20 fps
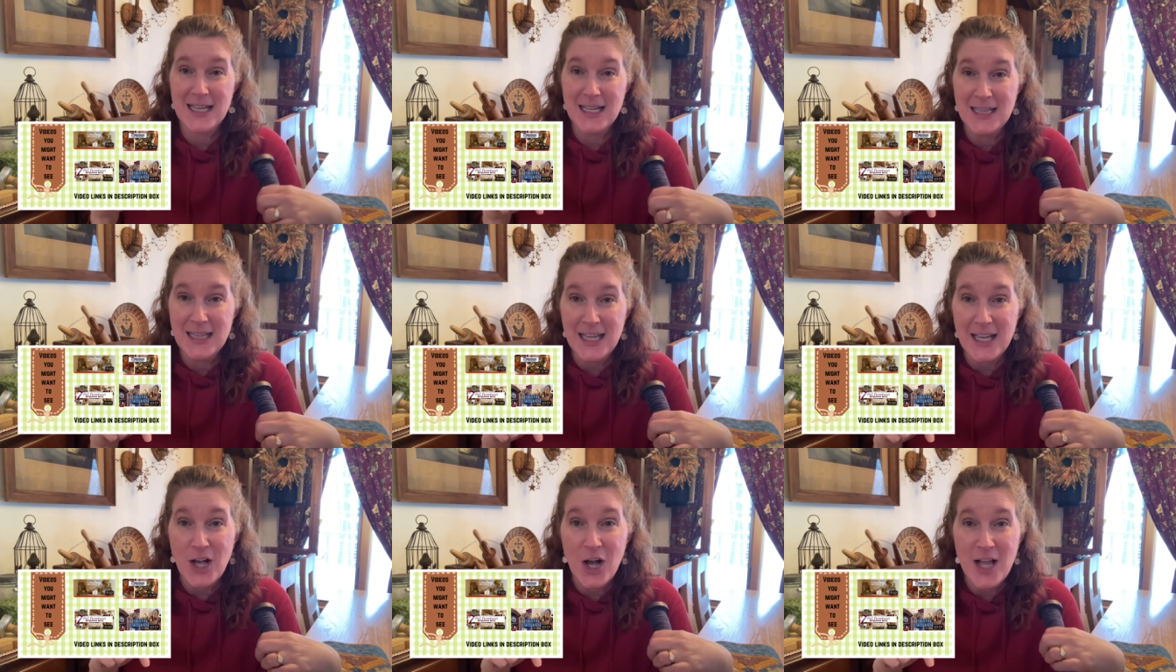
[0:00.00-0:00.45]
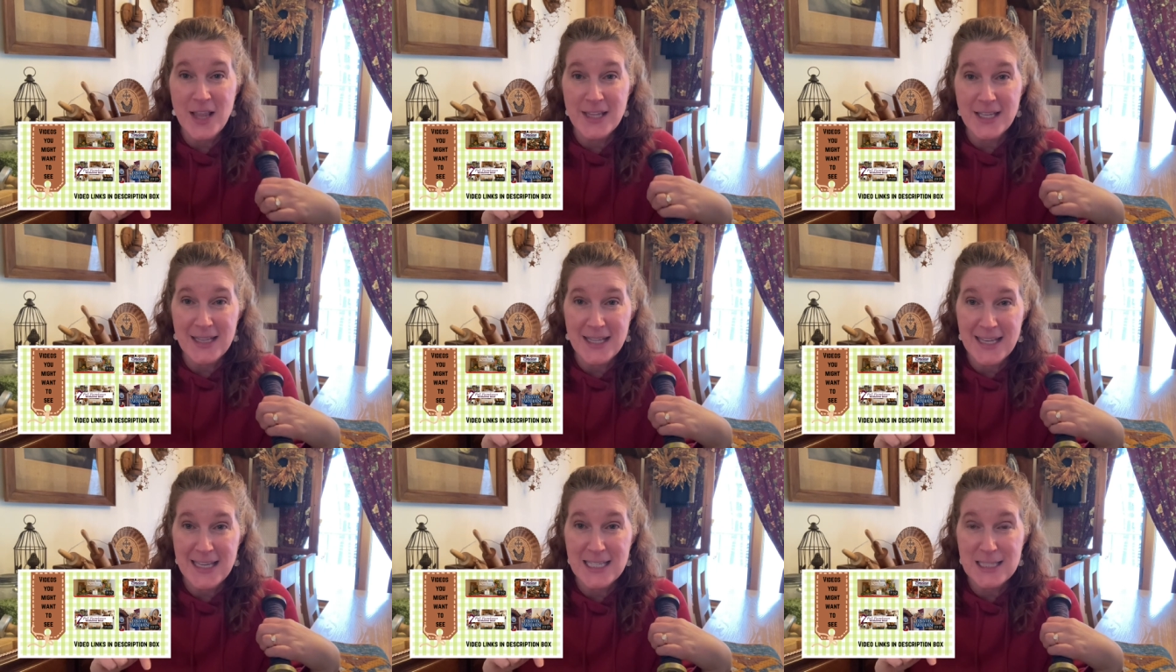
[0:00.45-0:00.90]
click on the
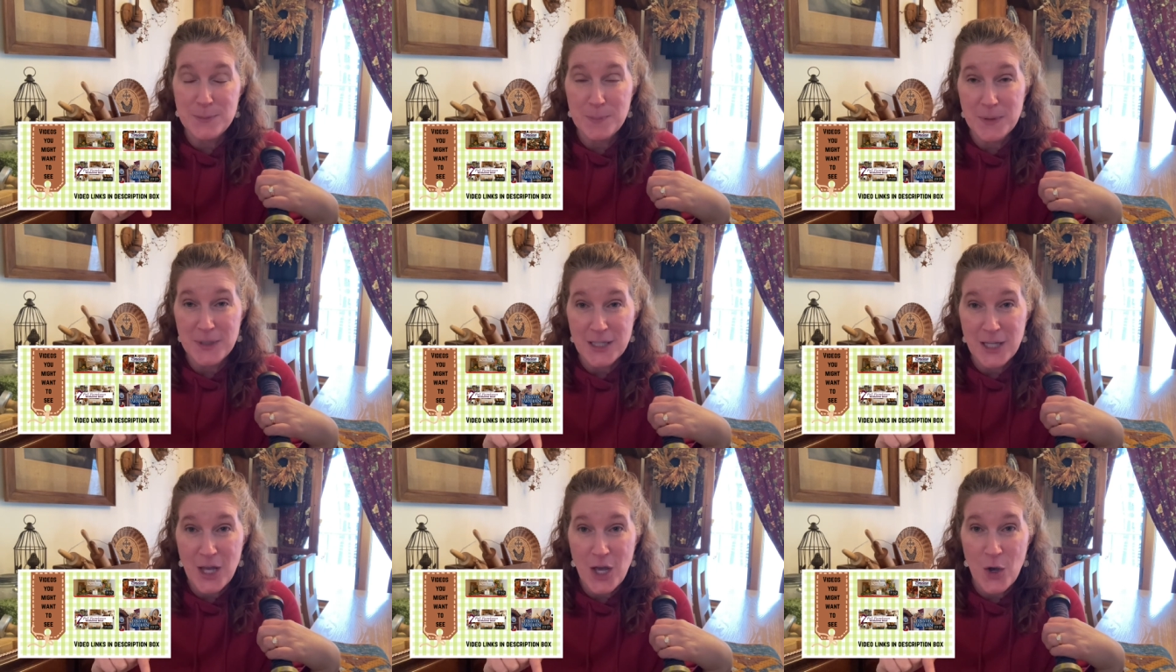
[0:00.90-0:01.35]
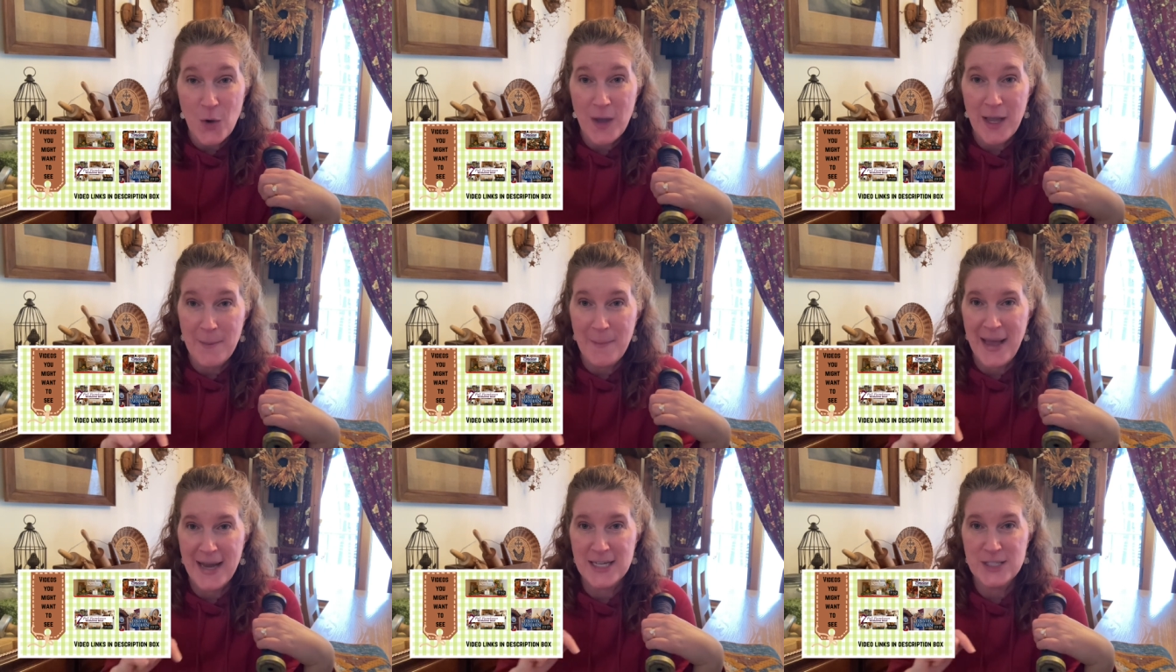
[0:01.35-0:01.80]
links below
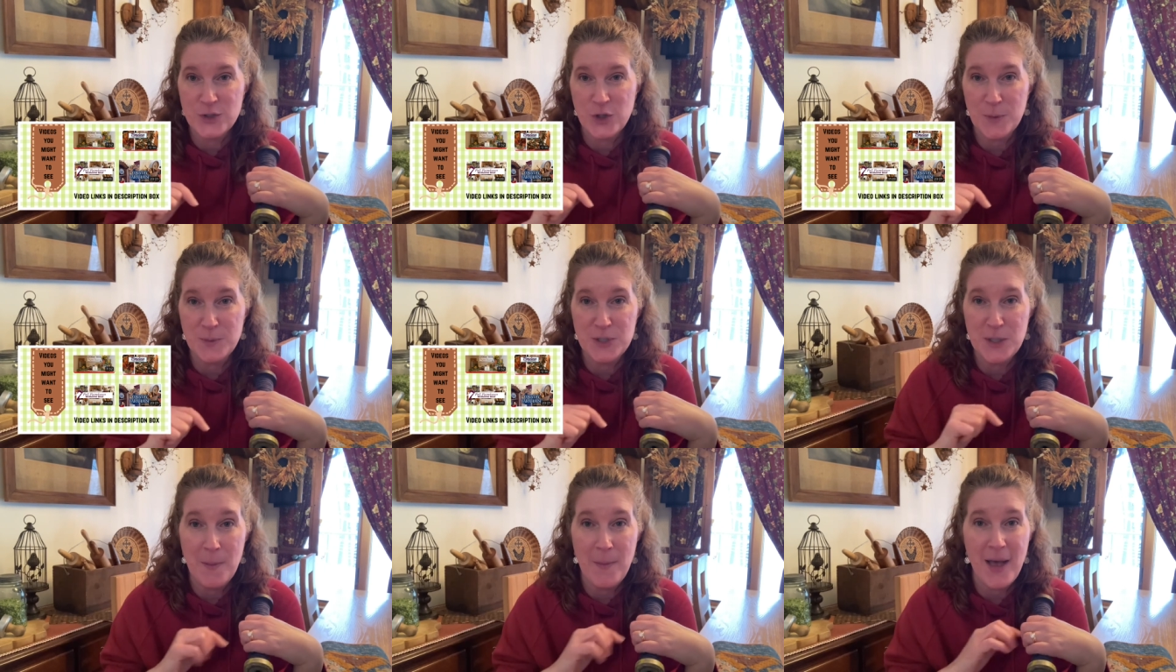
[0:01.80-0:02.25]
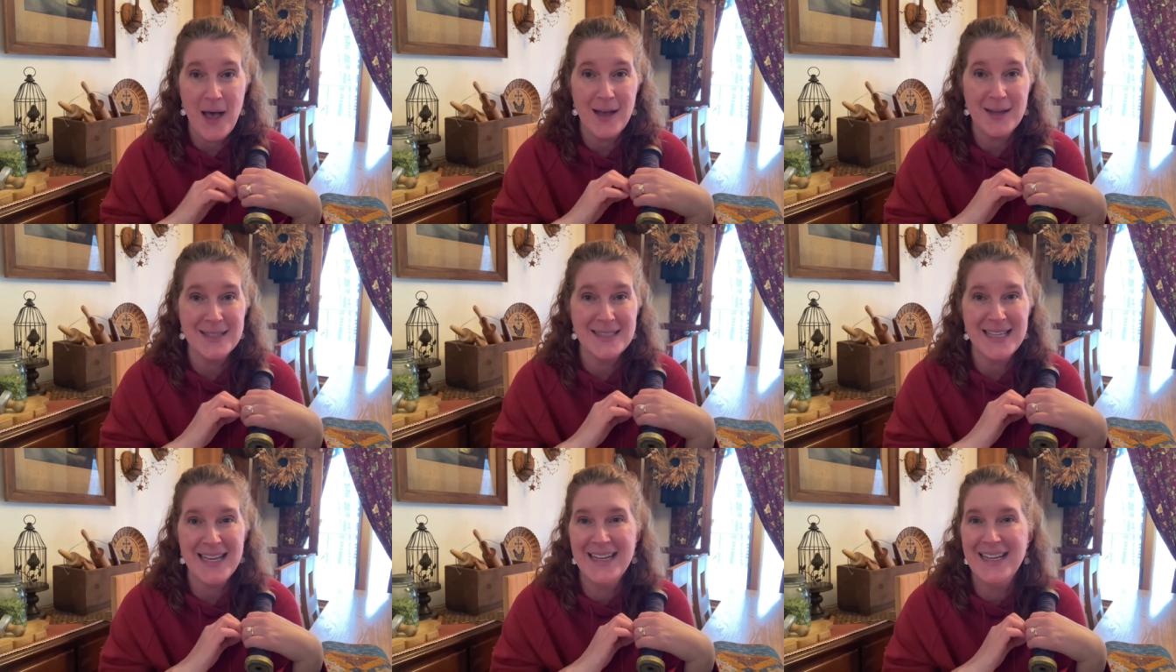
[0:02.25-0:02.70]
in my description
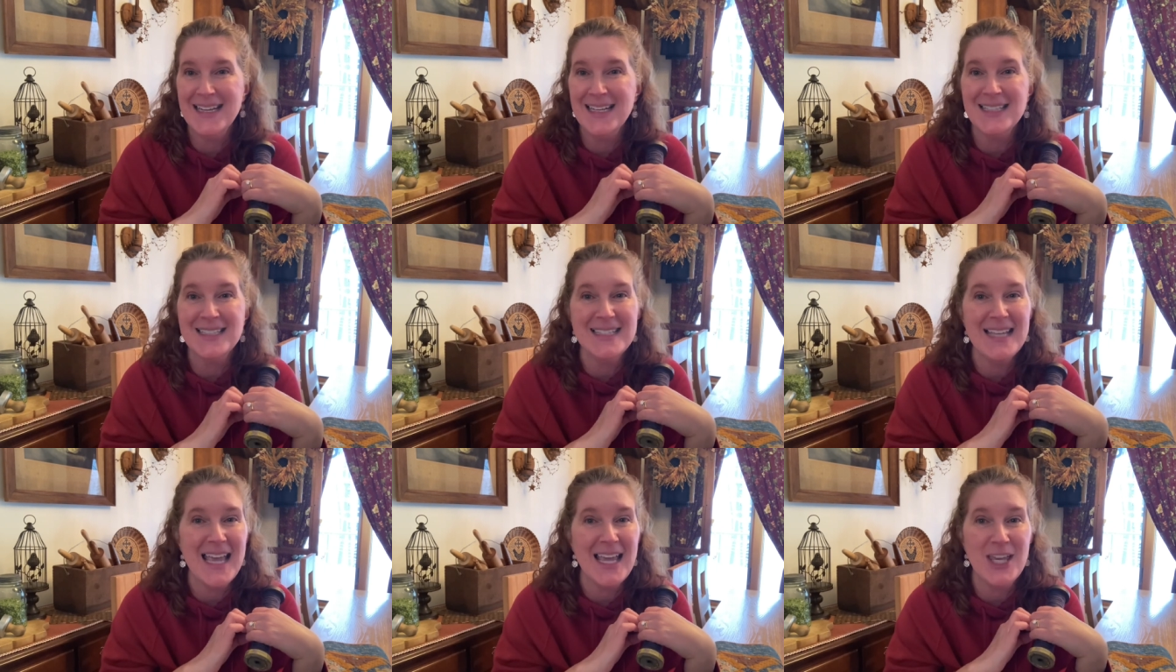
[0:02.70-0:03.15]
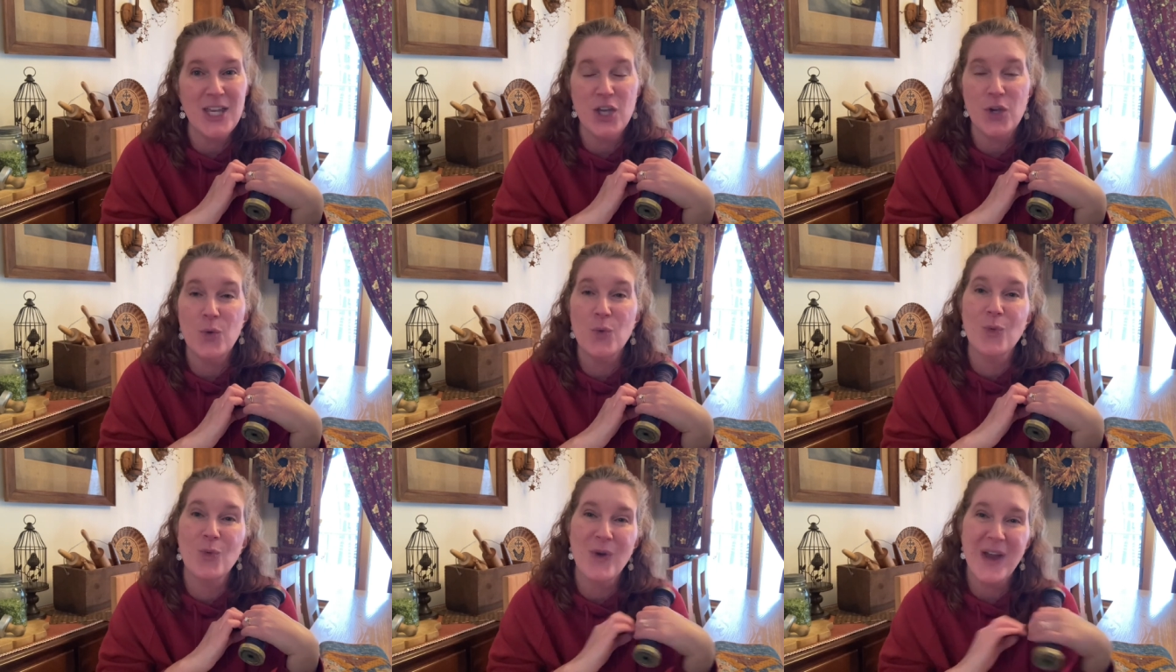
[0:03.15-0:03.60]
box and it'll take
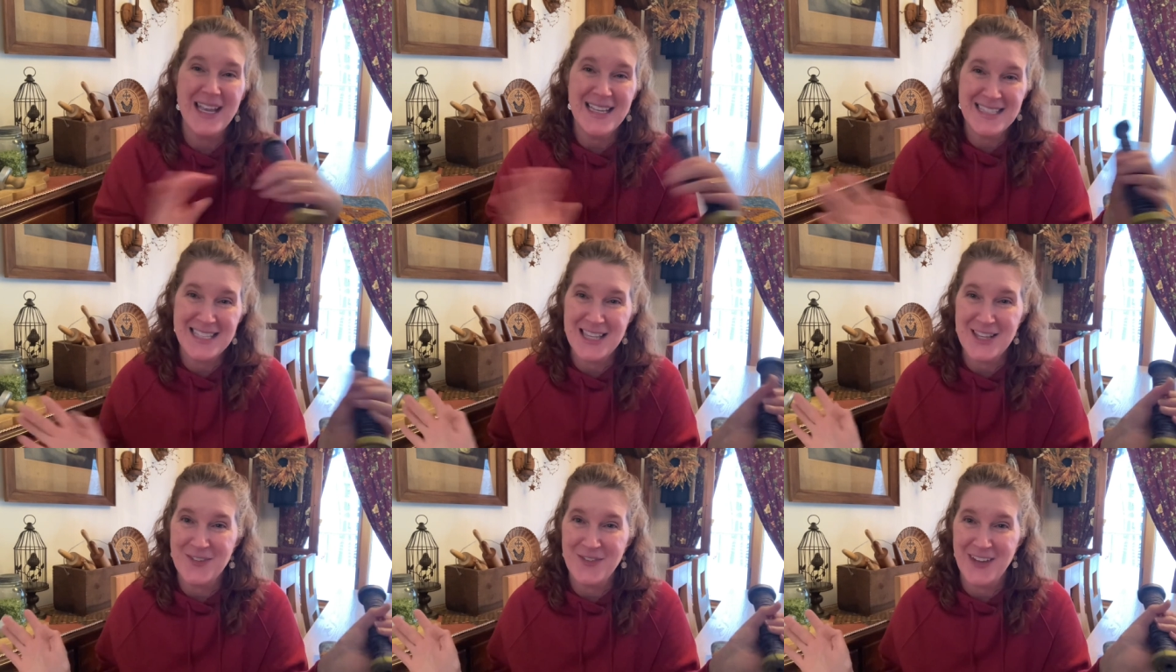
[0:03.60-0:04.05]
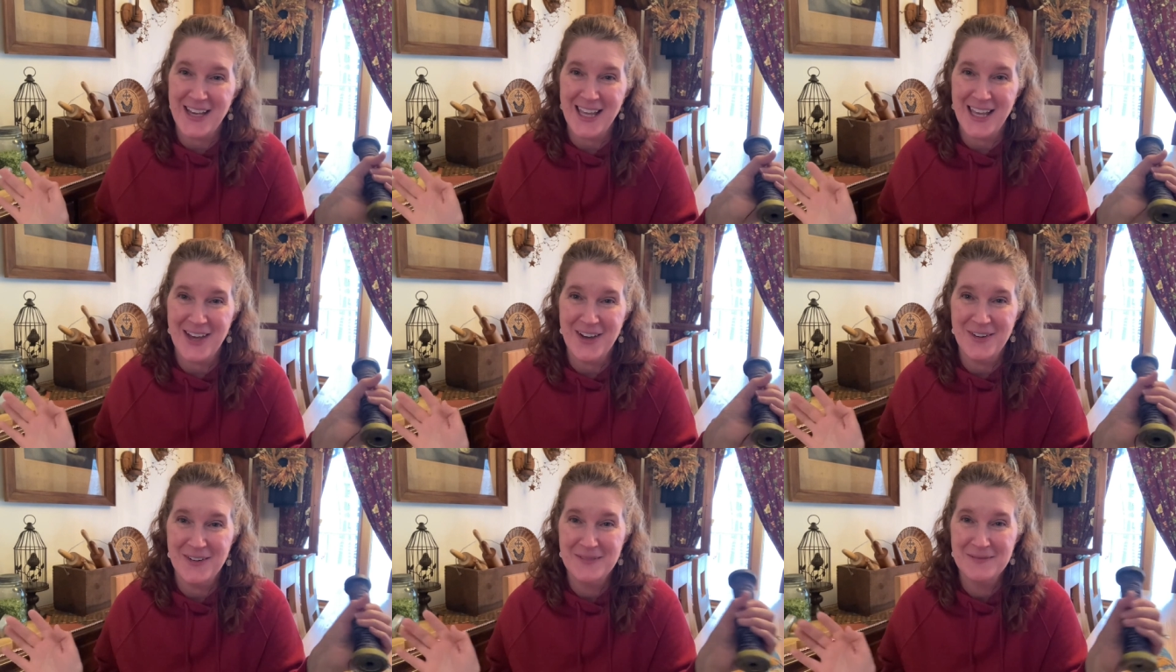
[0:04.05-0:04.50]
you right to the
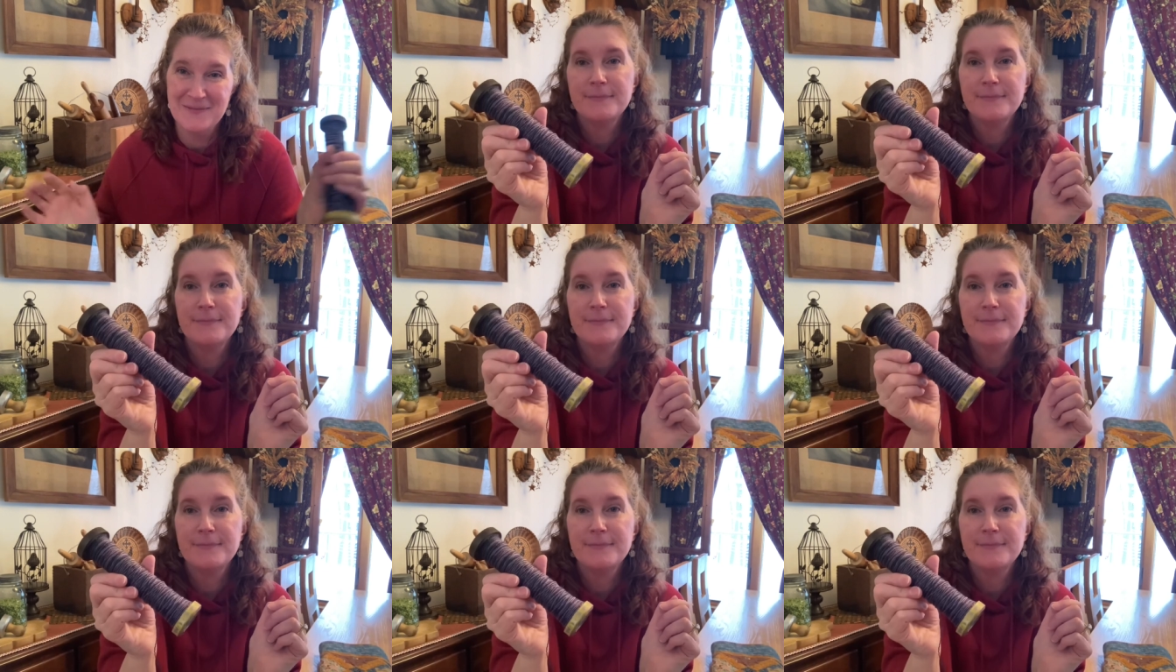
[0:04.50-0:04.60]
video.